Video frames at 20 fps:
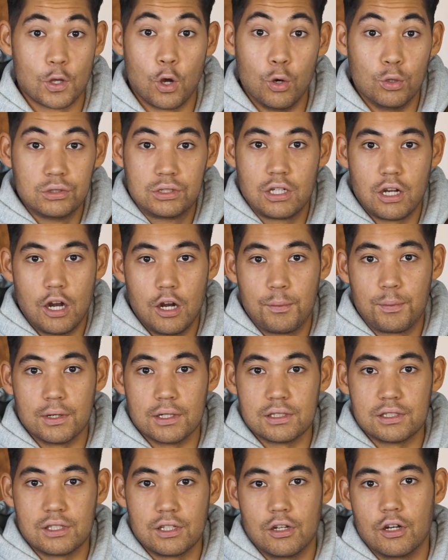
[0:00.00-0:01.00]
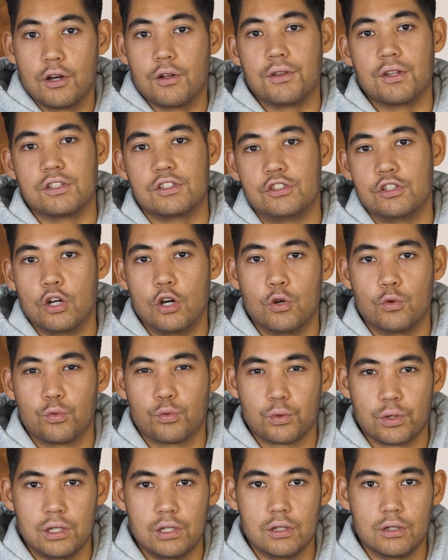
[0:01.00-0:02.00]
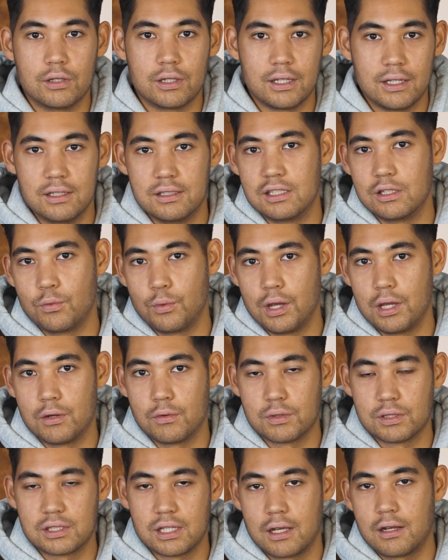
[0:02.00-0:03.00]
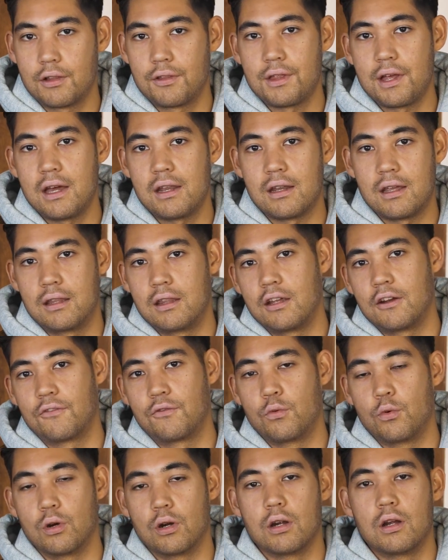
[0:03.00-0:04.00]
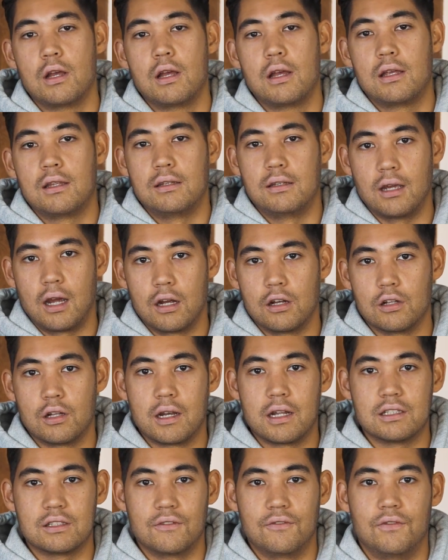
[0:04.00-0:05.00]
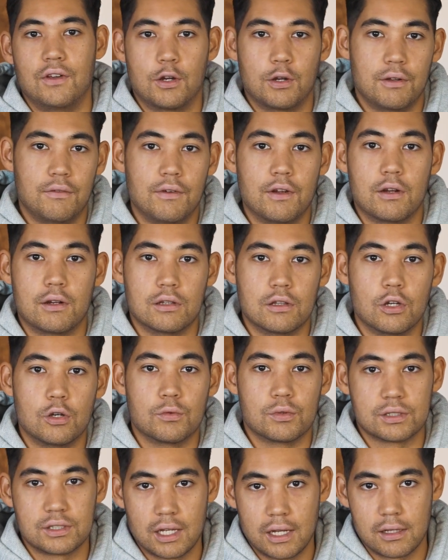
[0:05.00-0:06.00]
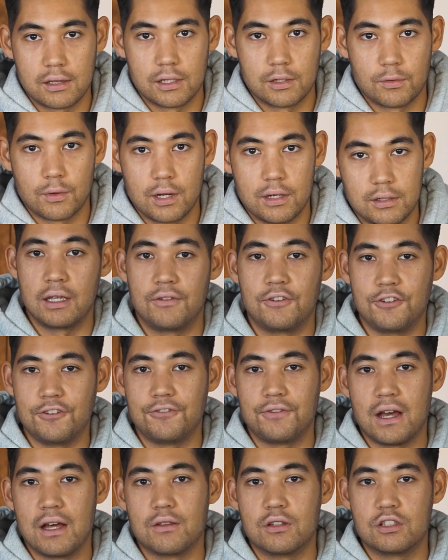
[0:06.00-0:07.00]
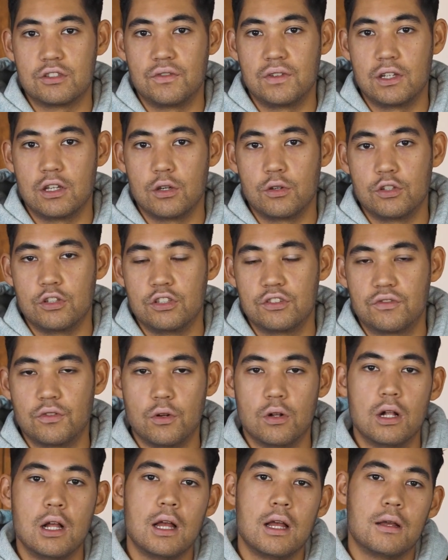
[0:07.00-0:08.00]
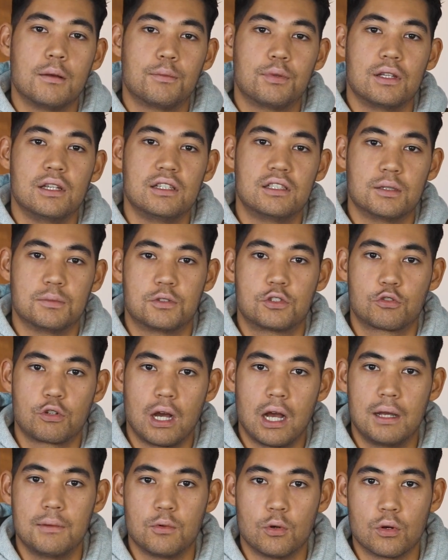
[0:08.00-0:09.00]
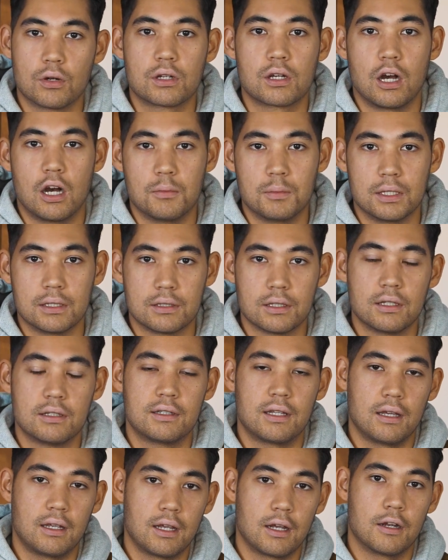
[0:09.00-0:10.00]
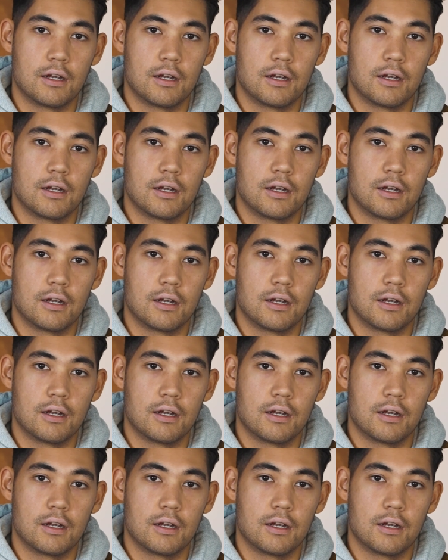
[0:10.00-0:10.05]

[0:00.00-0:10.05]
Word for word: old carpets, you know, there's no real easy way to recycle that. And therefore nylon has a very, very low recycling rate. If you found this video useful, please subscribe or comment. Take